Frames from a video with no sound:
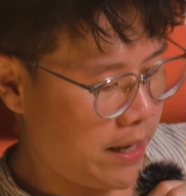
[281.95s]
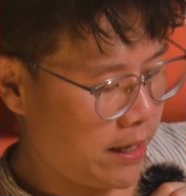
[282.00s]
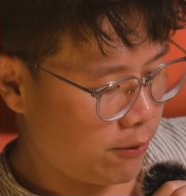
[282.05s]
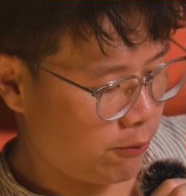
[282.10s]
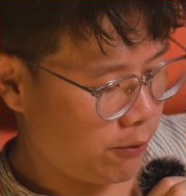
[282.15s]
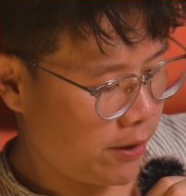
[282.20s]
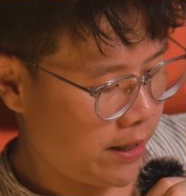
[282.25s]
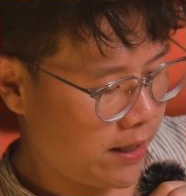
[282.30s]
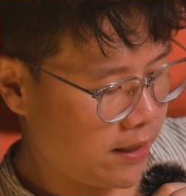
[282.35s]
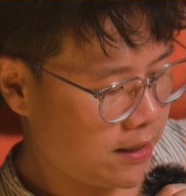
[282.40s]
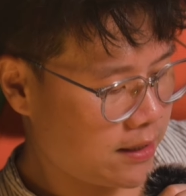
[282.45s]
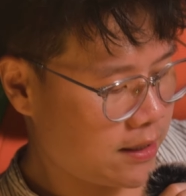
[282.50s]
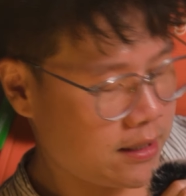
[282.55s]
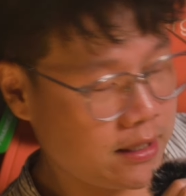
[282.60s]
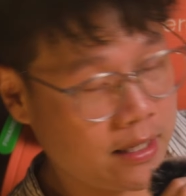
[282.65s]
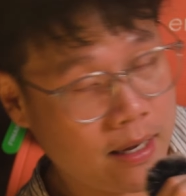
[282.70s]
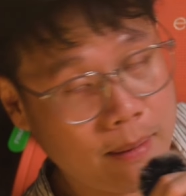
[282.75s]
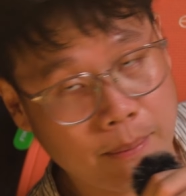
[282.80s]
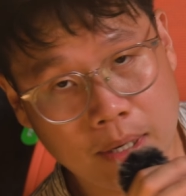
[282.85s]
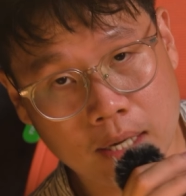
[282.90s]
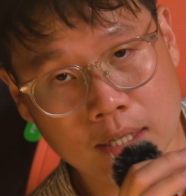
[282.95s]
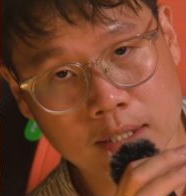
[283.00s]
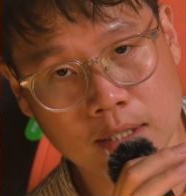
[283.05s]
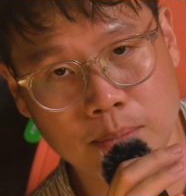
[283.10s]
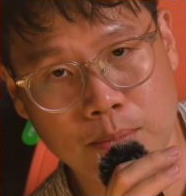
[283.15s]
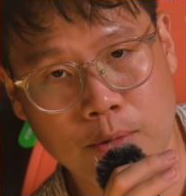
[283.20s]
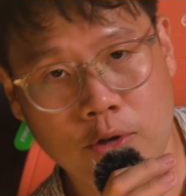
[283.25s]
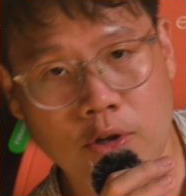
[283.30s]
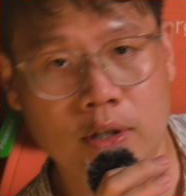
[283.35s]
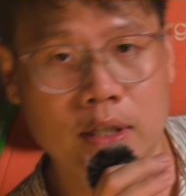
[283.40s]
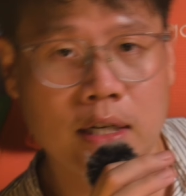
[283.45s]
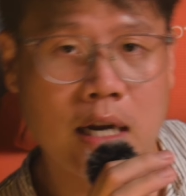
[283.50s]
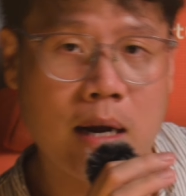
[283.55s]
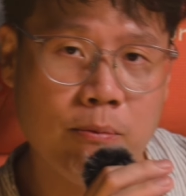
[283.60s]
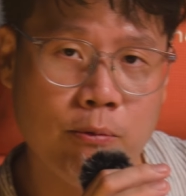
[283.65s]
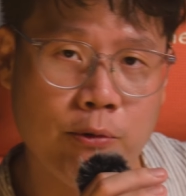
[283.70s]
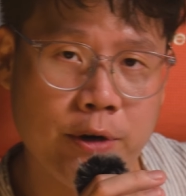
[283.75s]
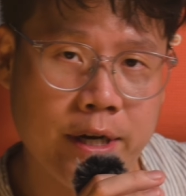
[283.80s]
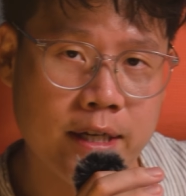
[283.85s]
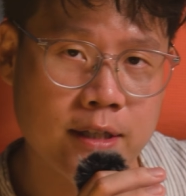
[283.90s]
backrest, lumbar support,
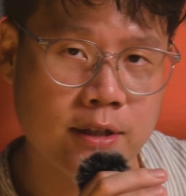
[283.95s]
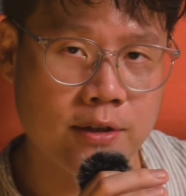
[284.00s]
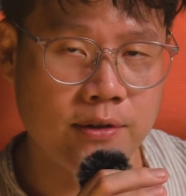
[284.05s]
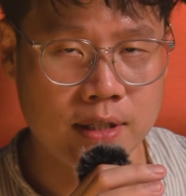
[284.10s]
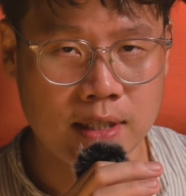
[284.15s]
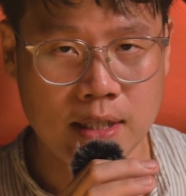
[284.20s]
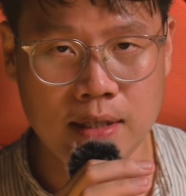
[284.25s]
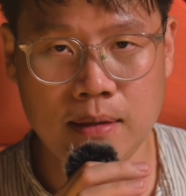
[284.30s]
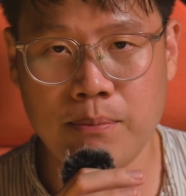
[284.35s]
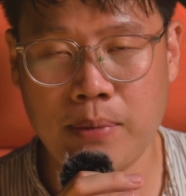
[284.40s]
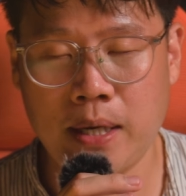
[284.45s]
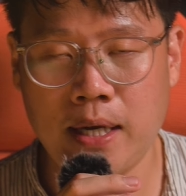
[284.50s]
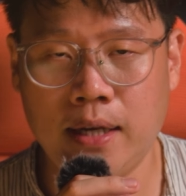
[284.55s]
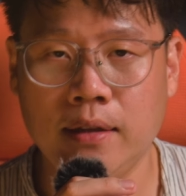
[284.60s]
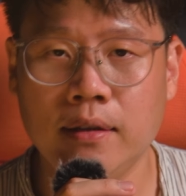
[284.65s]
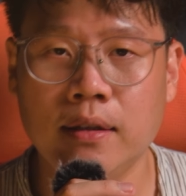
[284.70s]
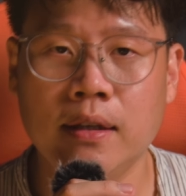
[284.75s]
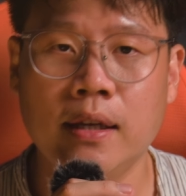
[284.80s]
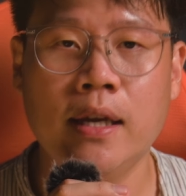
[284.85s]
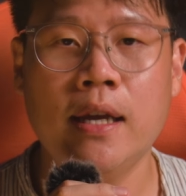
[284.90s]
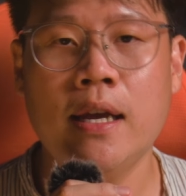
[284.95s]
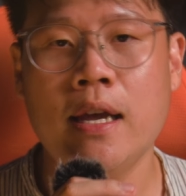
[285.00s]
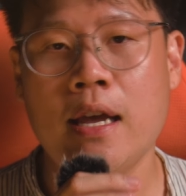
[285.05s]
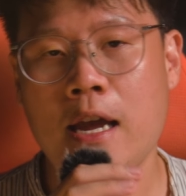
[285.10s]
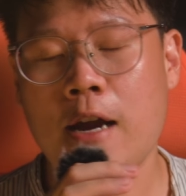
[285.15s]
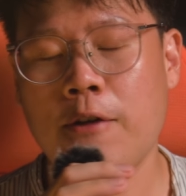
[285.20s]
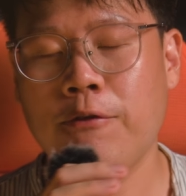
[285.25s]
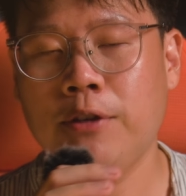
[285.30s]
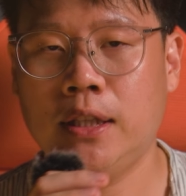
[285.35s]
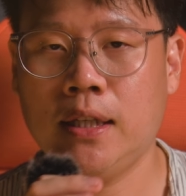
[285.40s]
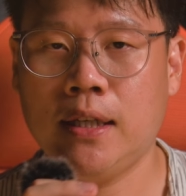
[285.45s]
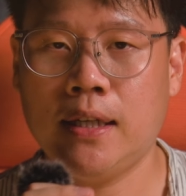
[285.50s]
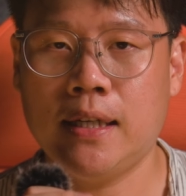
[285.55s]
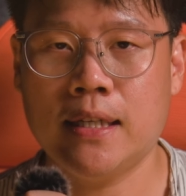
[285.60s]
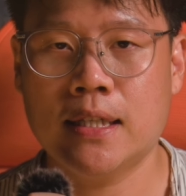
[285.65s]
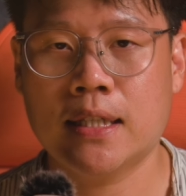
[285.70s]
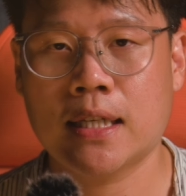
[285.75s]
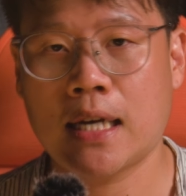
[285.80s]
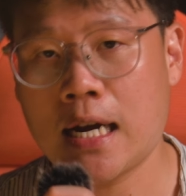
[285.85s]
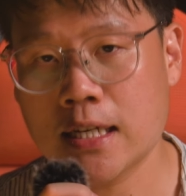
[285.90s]
armrest, or seat pan, Everything
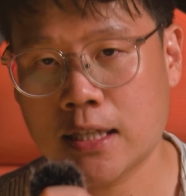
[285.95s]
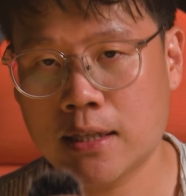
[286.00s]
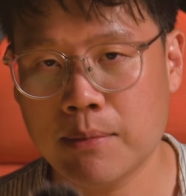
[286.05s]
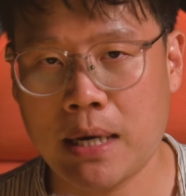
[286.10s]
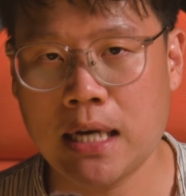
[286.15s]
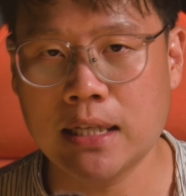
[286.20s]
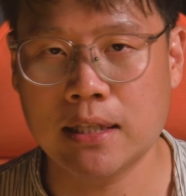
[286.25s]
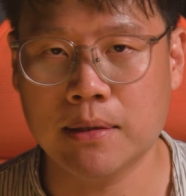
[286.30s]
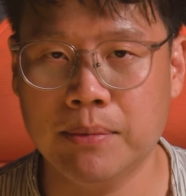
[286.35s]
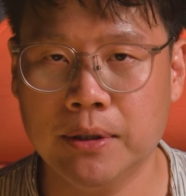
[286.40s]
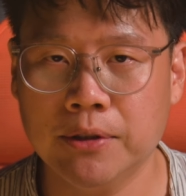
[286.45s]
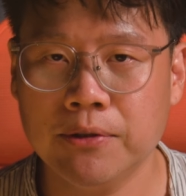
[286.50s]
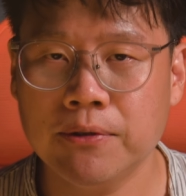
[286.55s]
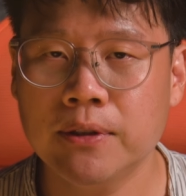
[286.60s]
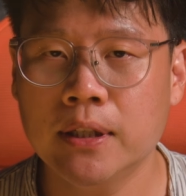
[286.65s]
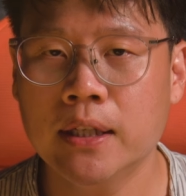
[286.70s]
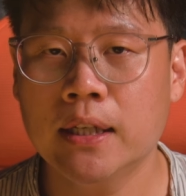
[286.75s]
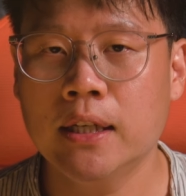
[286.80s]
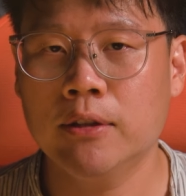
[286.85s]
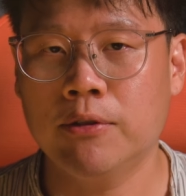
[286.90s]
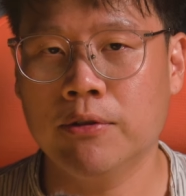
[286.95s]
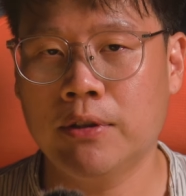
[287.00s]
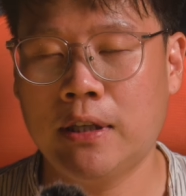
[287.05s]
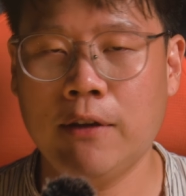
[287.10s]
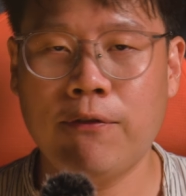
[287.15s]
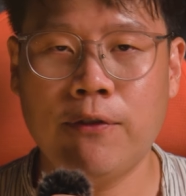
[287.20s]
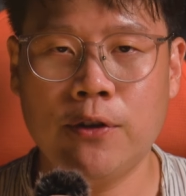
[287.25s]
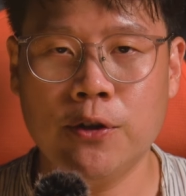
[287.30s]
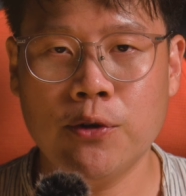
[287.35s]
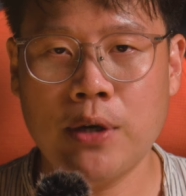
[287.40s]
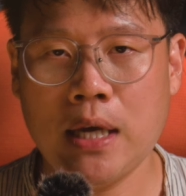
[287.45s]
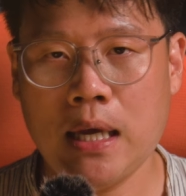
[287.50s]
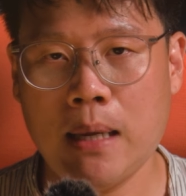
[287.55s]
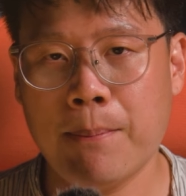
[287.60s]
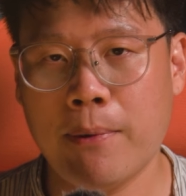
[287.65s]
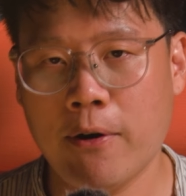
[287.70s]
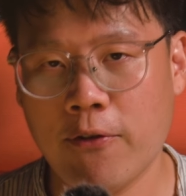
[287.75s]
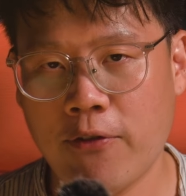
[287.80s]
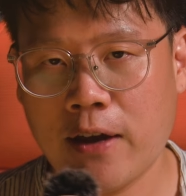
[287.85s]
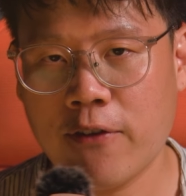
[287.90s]
is customizable to give you a
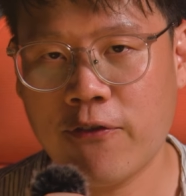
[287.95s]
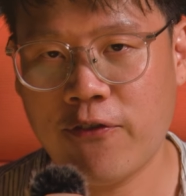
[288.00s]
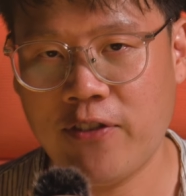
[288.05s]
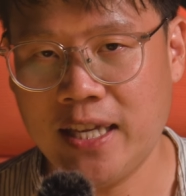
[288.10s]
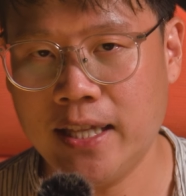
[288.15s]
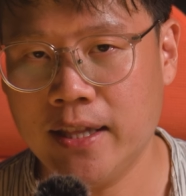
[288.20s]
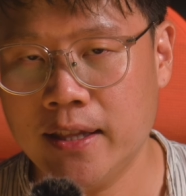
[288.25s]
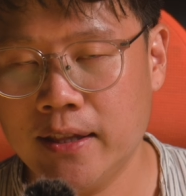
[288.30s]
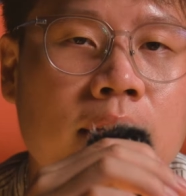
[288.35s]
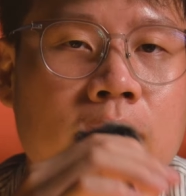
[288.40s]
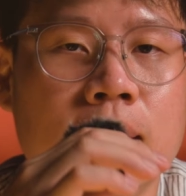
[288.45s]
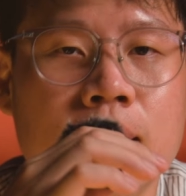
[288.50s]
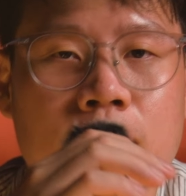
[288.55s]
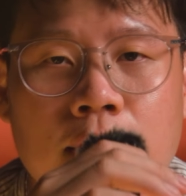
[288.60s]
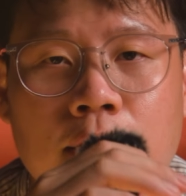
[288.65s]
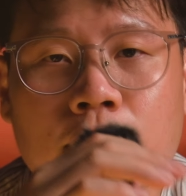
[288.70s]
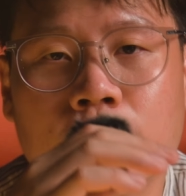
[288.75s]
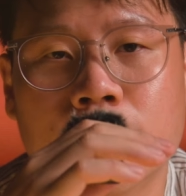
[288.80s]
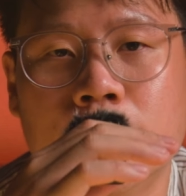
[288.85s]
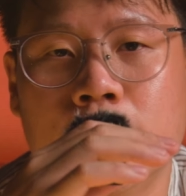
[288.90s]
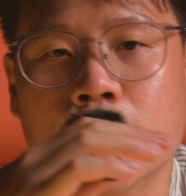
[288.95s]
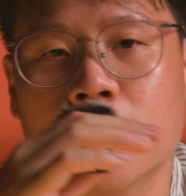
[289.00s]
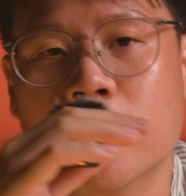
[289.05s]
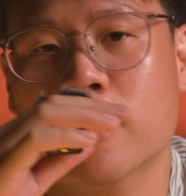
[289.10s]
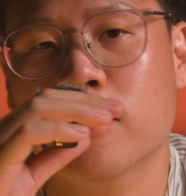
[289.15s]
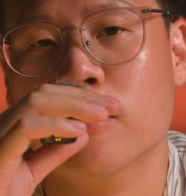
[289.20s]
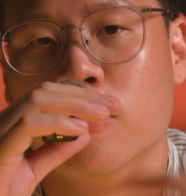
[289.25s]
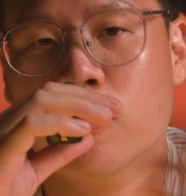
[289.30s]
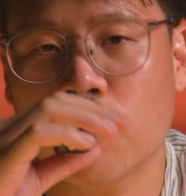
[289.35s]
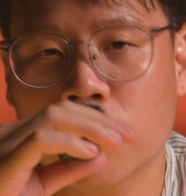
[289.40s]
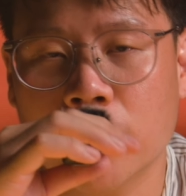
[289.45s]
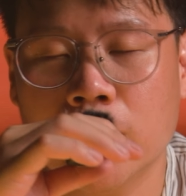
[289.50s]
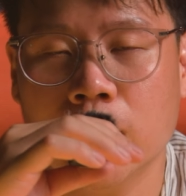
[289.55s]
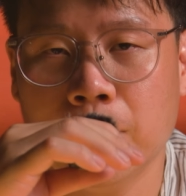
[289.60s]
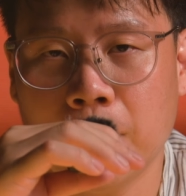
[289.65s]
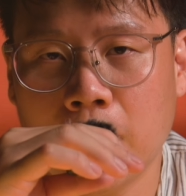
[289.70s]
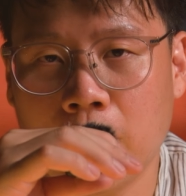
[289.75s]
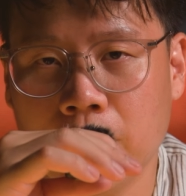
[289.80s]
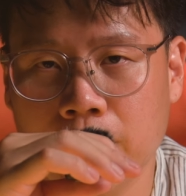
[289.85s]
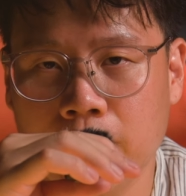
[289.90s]
perfect fit. Instead of just talking
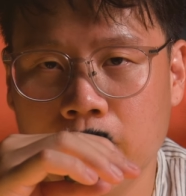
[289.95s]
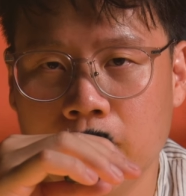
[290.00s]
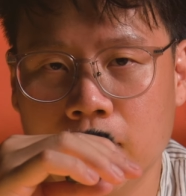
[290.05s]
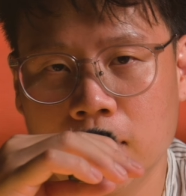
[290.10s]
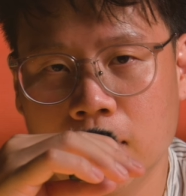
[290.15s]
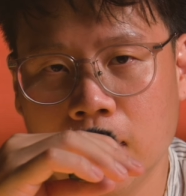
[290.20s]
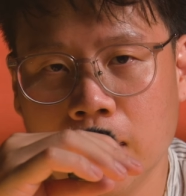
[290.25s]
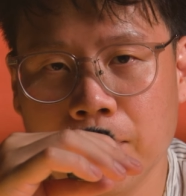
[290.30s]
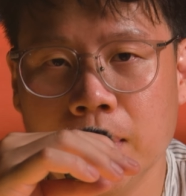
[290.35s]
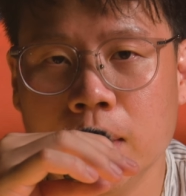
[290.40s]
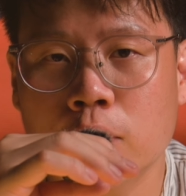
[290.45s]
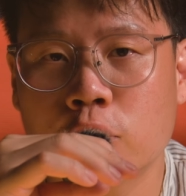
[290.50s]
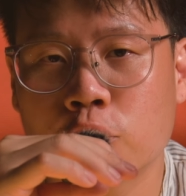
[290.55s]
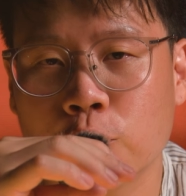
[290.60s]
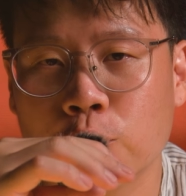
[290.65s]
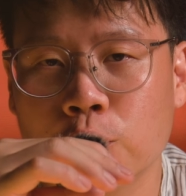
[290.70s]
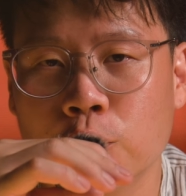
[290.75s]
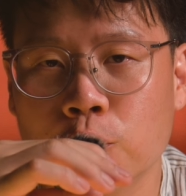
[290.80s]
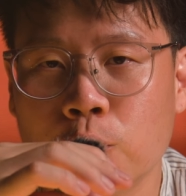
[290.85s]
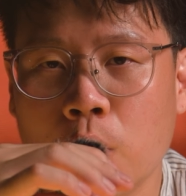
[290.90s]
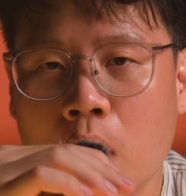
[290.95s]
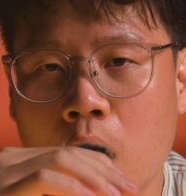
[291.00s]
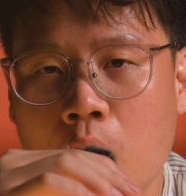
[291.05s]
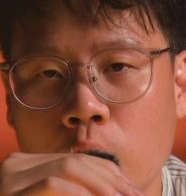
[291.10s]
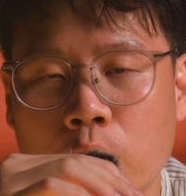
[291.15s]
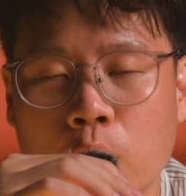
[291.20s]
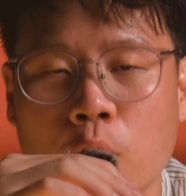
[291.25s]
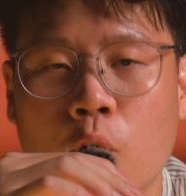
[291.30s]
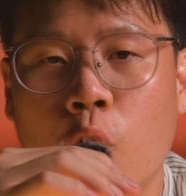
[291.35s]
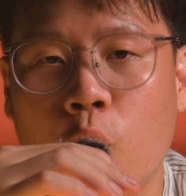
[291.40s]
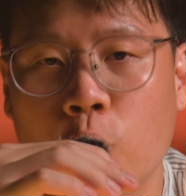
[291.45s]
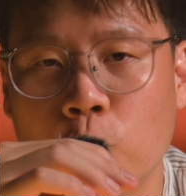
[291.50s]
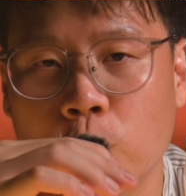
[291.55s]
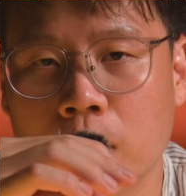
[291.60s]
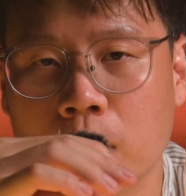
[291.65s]
about it, let me show you how it all